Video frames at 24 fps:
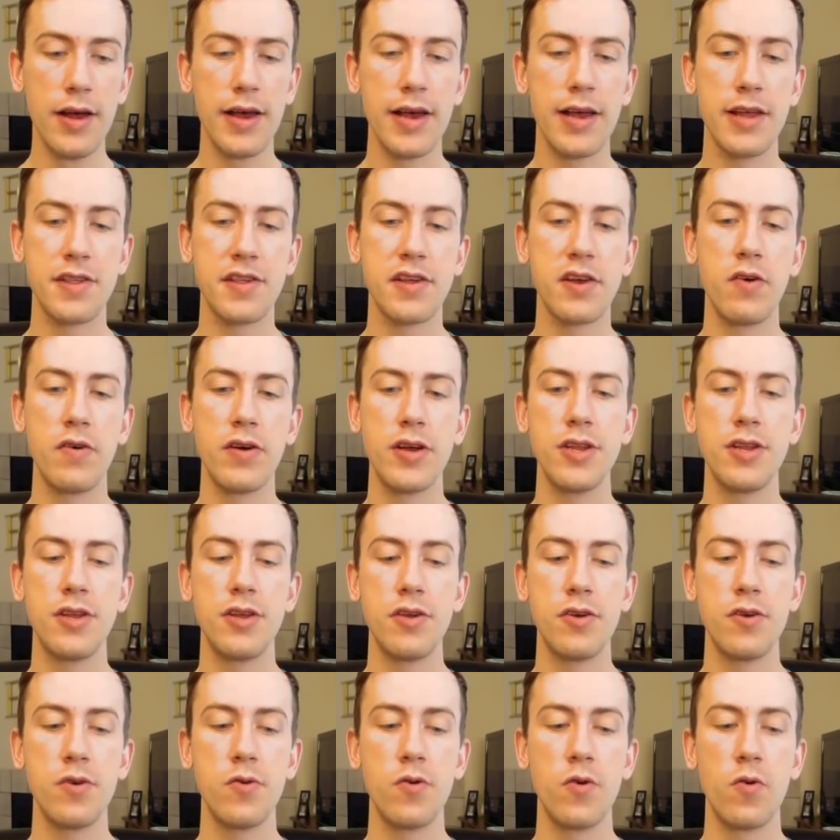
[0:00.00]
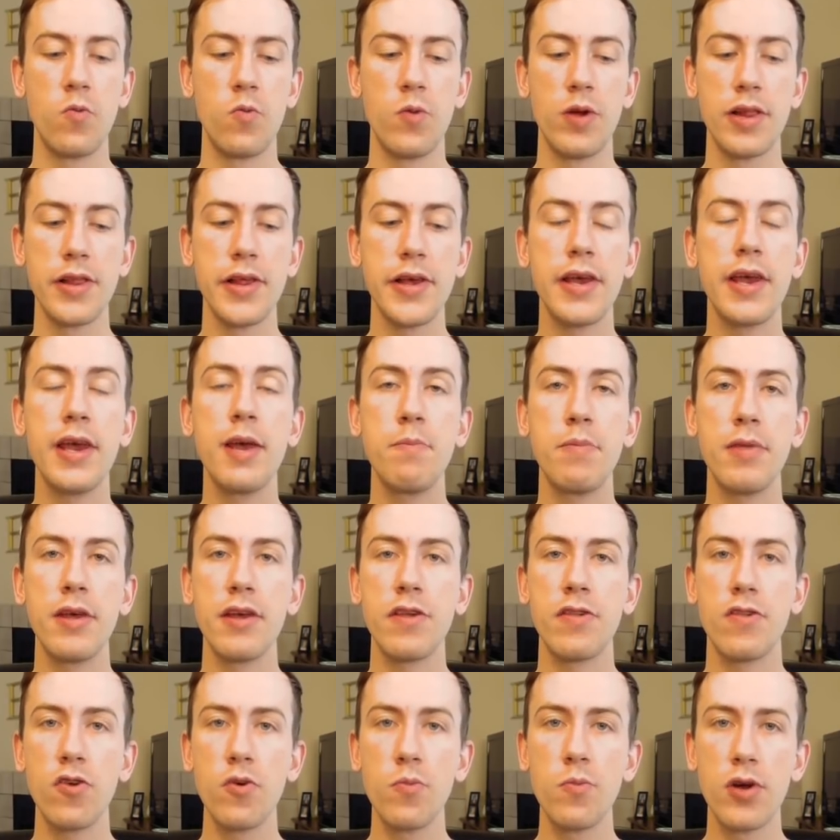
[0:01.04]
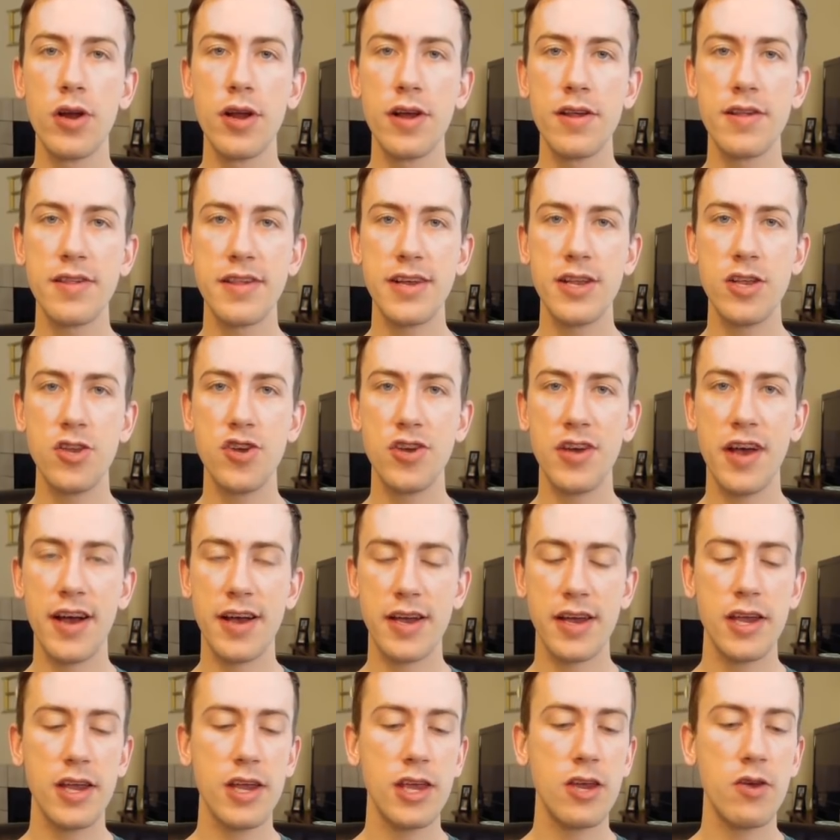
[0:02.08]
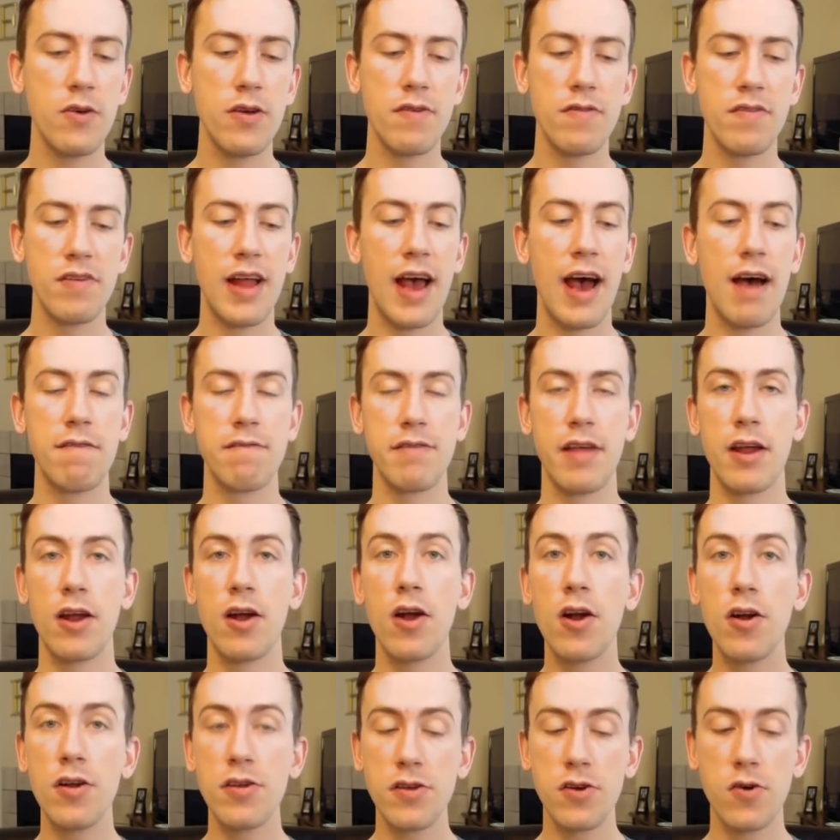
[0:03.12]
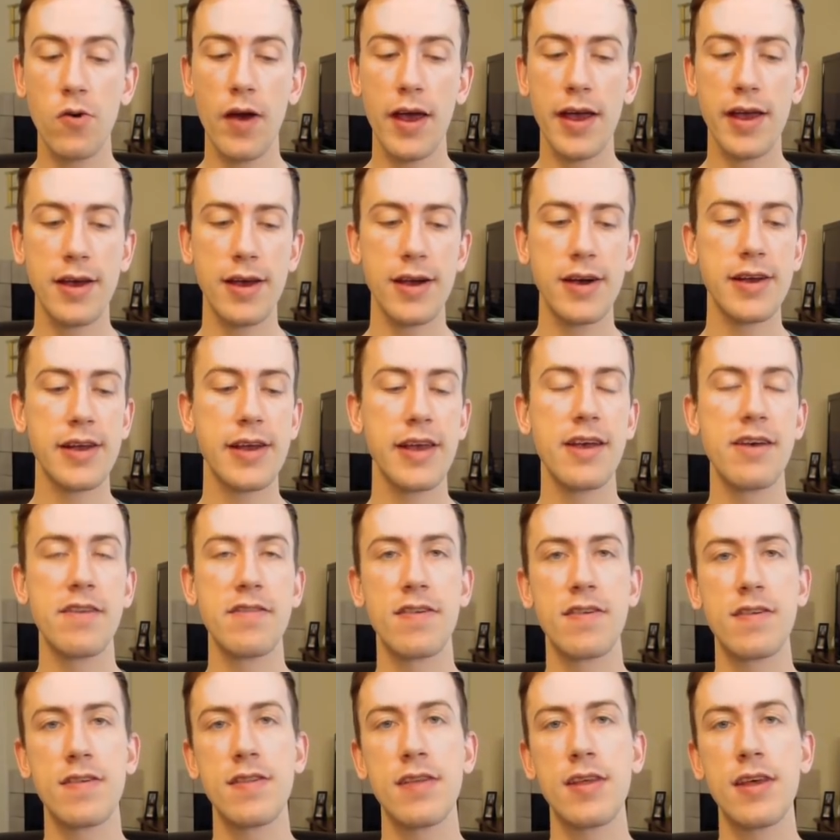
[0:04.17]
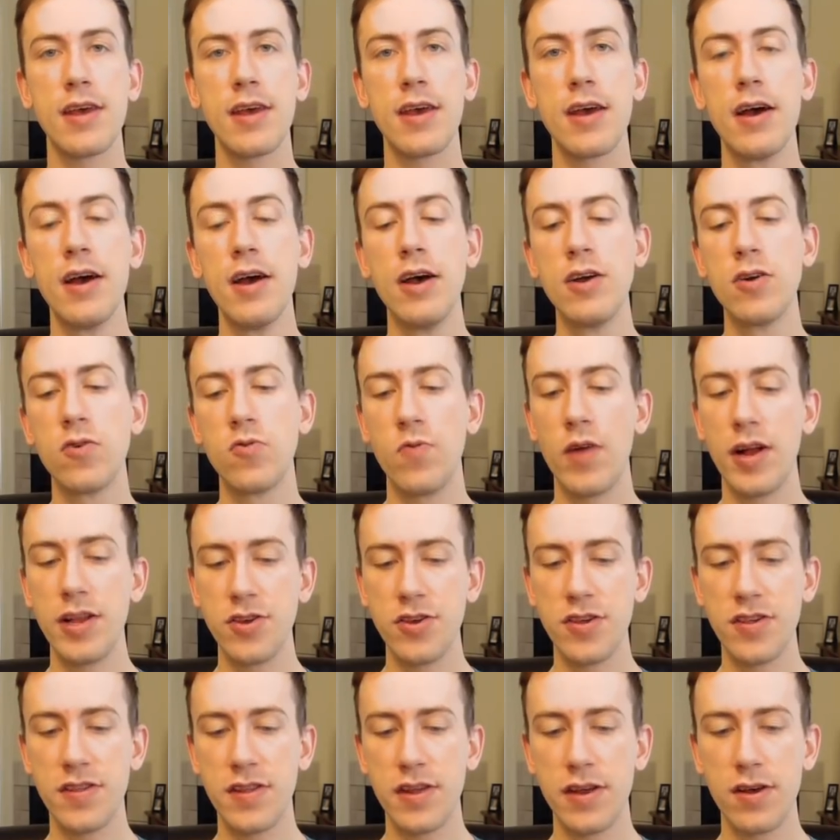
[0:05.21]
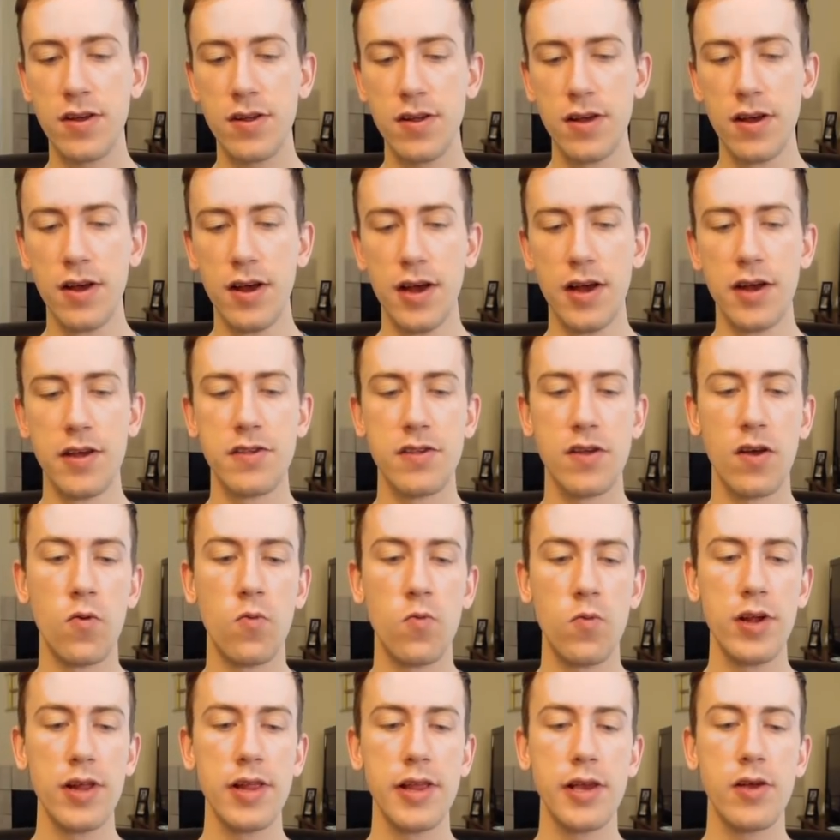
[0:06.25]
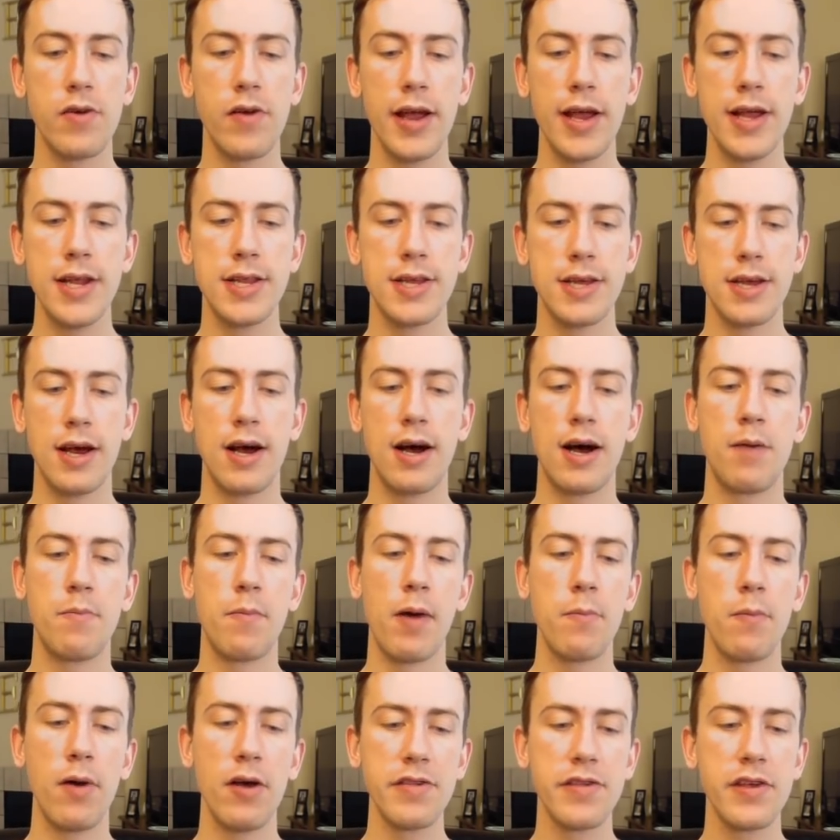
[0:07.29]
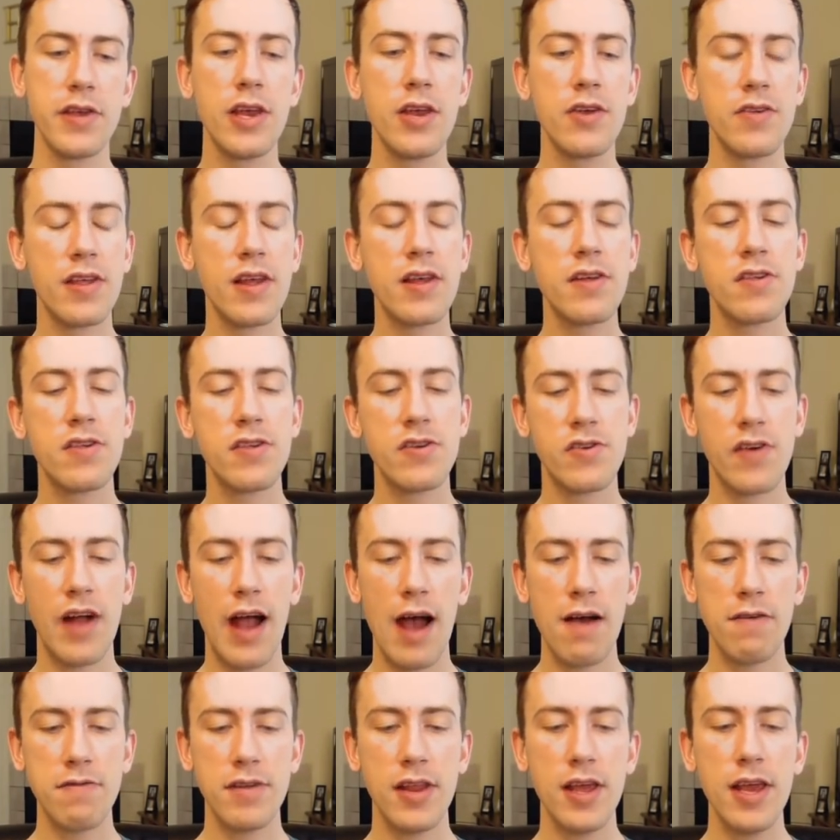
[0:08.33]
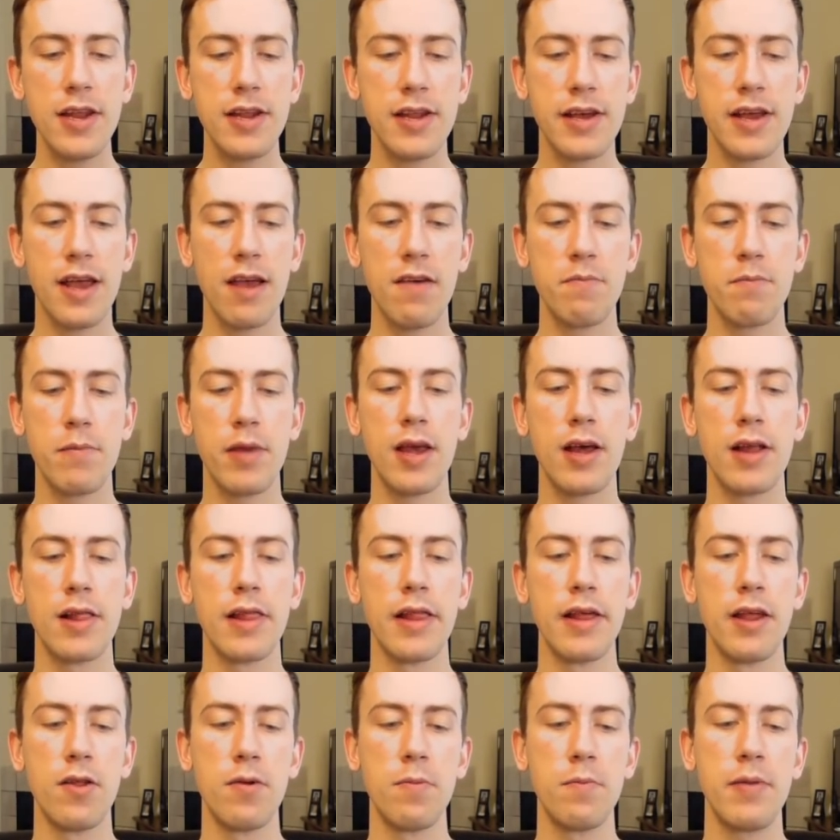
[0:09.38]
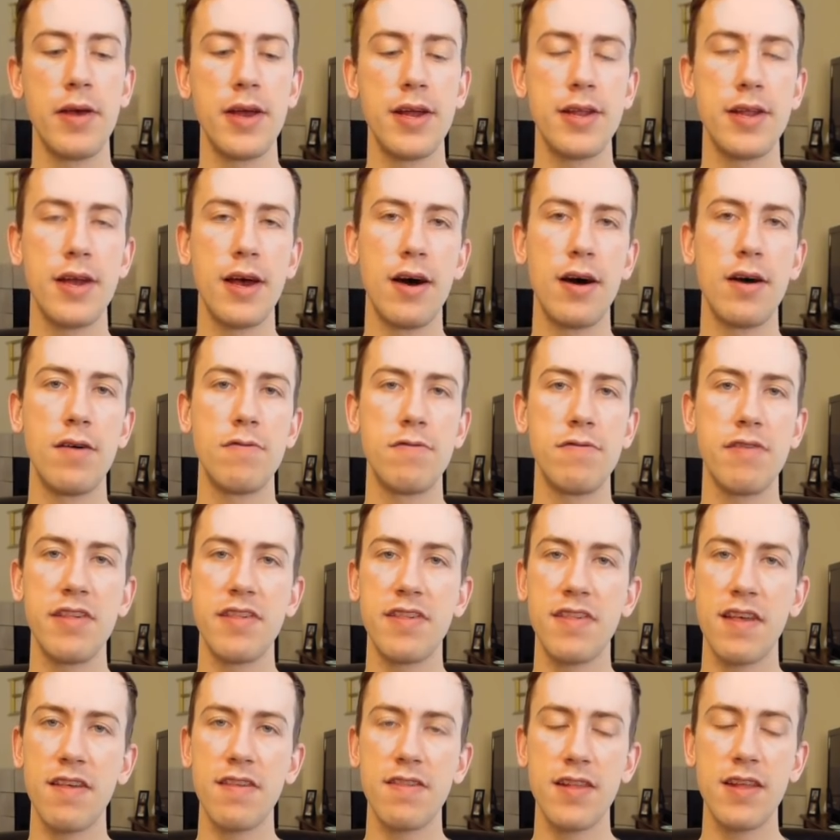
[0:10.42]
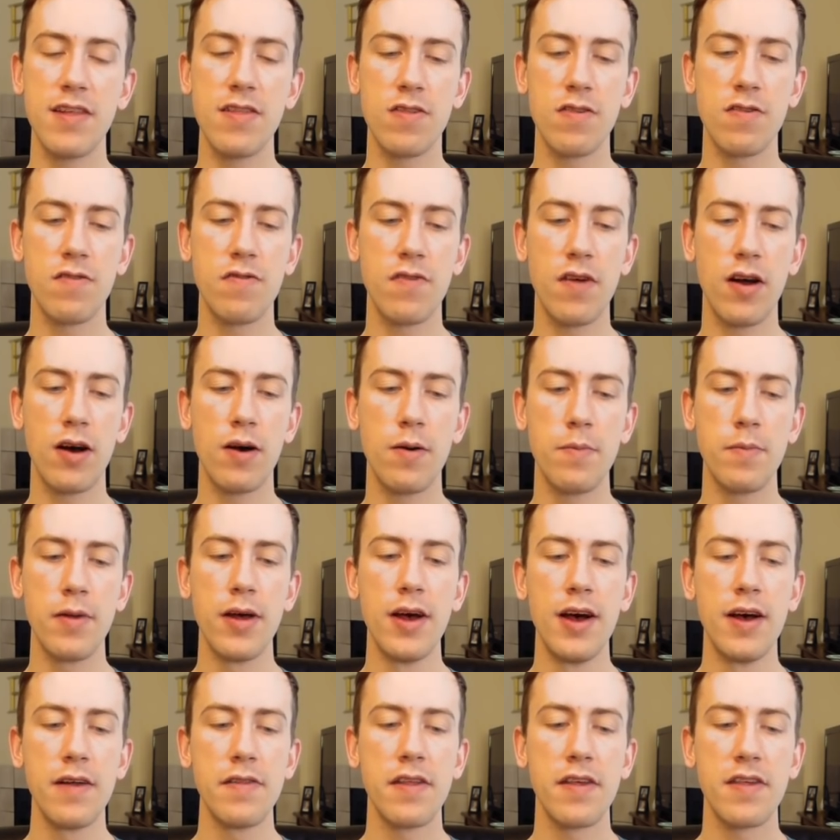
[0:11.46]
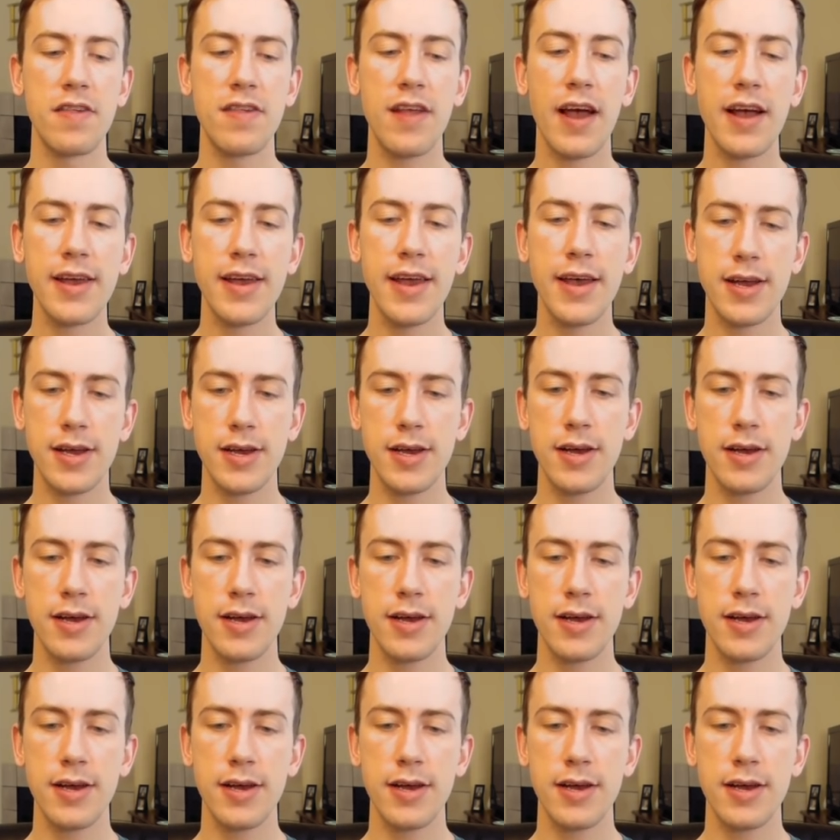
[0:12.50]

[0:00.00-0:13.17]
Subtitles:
It's going to really keep the Azumarills in check. You even have that Earthquake against the Registeel, so really great. I'm also using Scrafty to give me a little bit of resistance from the Psychic